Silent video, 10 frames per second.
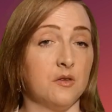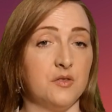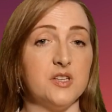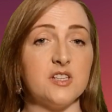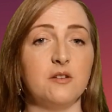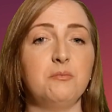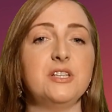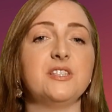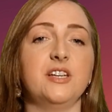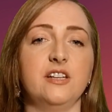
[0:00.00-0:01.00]
This can be
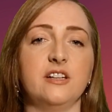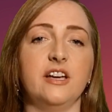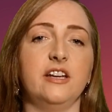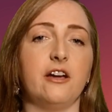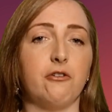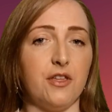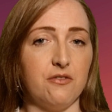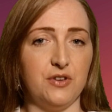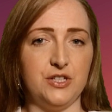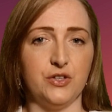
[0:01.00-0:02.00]
seen in our other
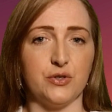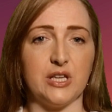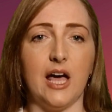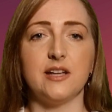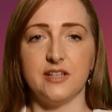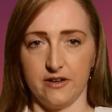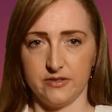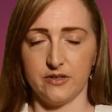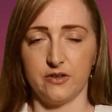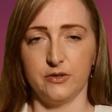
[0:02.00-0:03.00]
videos and
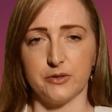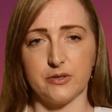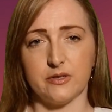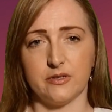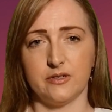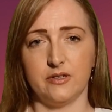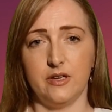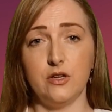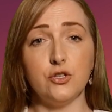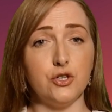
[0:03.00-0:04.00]
articles.
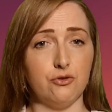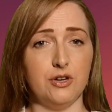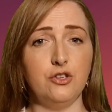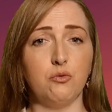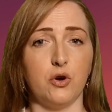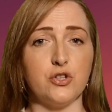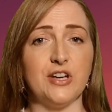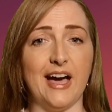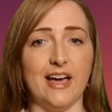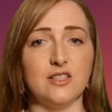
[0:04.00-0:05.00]
Ensuring you wash
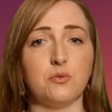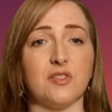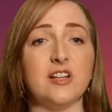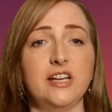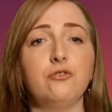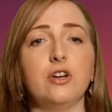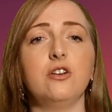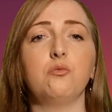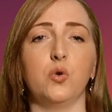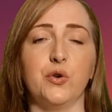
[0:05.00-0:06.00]
your hands with clean
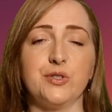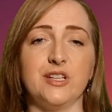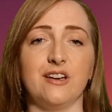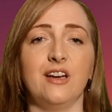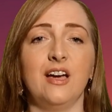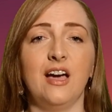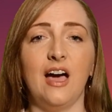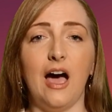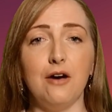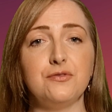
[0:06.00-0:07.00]
running water
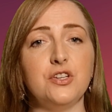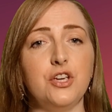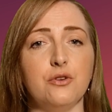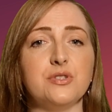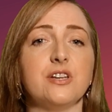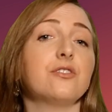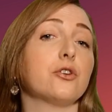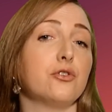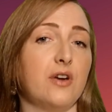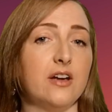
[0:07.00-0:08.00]
after using the
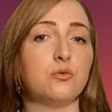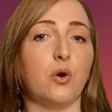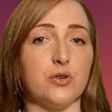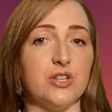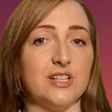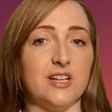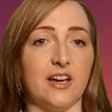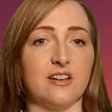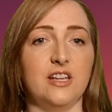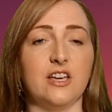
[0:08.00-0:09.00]
correct washing
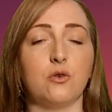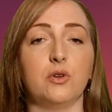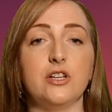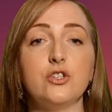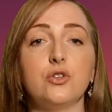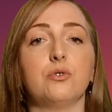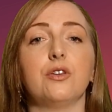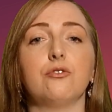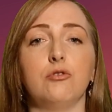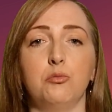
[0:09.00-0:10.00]
technique will ensure
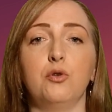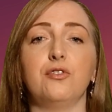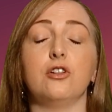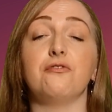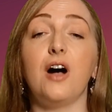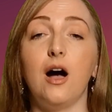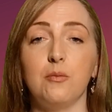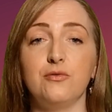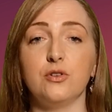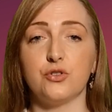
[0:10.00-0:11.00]
the removal of
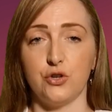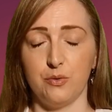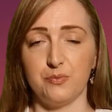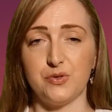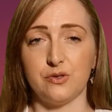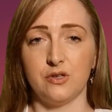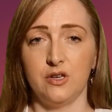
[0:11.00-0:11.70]
harmful germs.